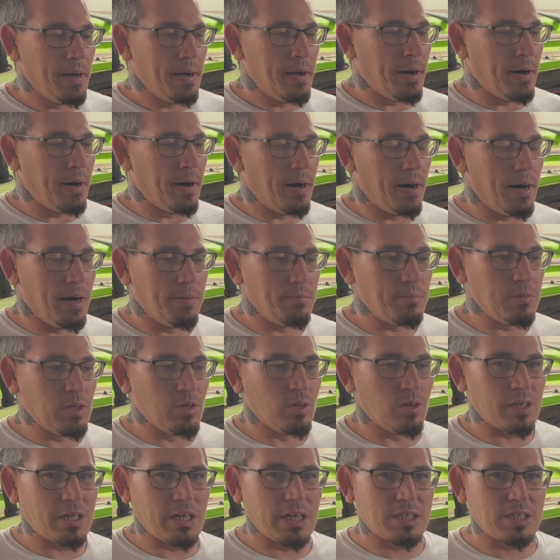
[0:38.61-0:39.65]

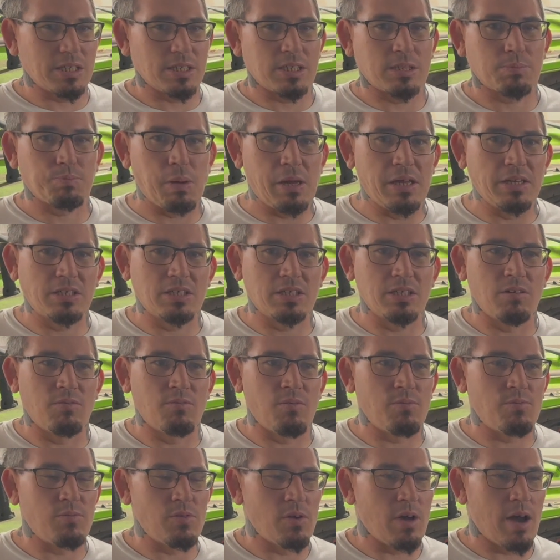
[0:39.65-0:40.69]
It gets expensive
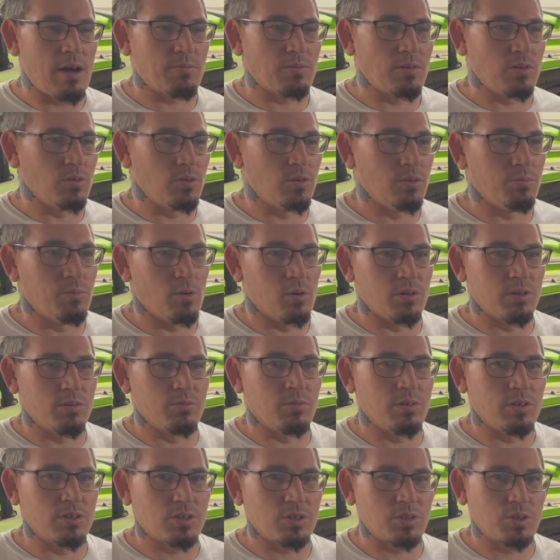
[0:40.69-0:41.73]
if you have to do it more than
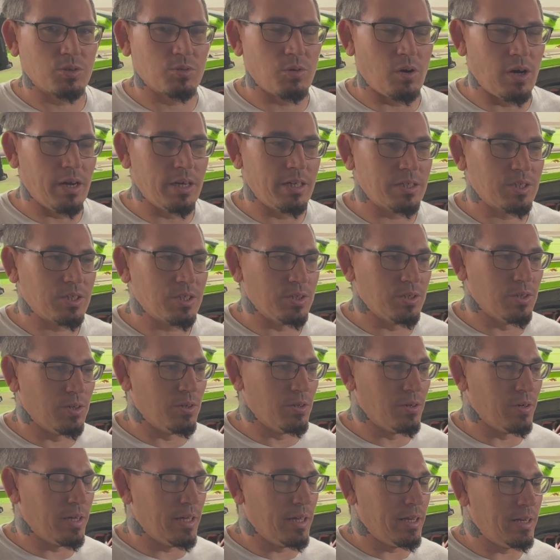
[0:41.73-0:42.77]
once or twice,
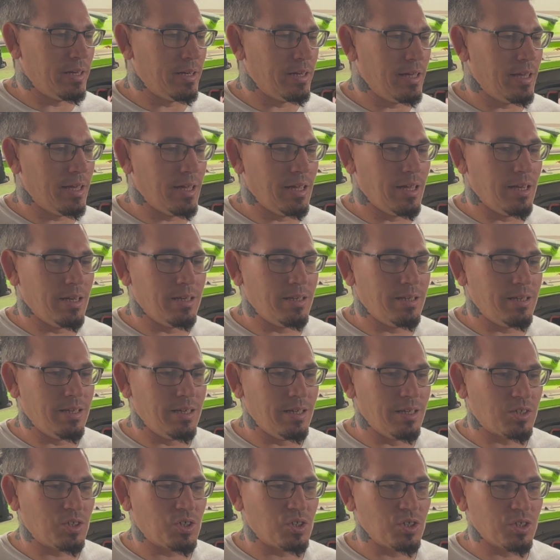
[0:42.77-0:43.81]
and
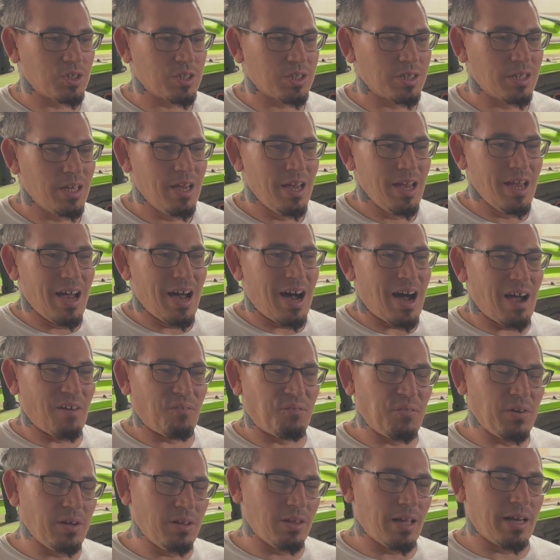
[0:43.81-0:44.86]
it's just, I
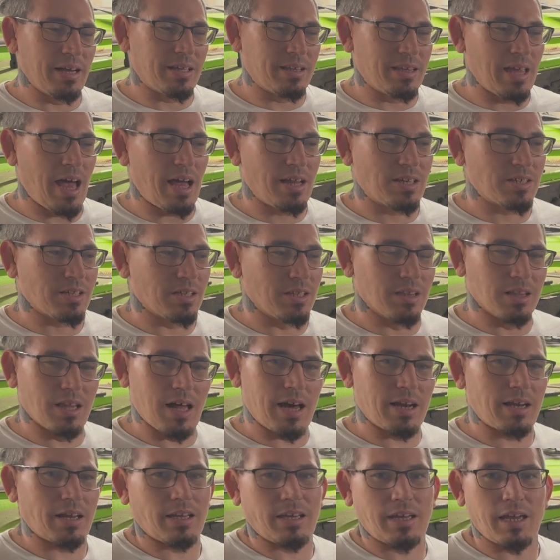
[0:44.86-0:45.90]
feel like that's a
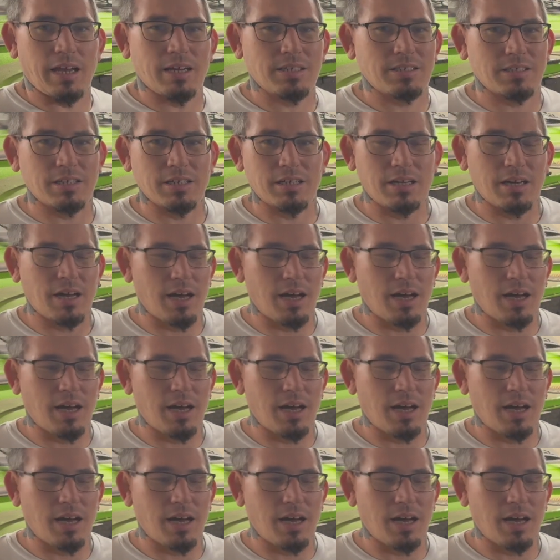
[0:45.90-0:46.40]
lot of guessing.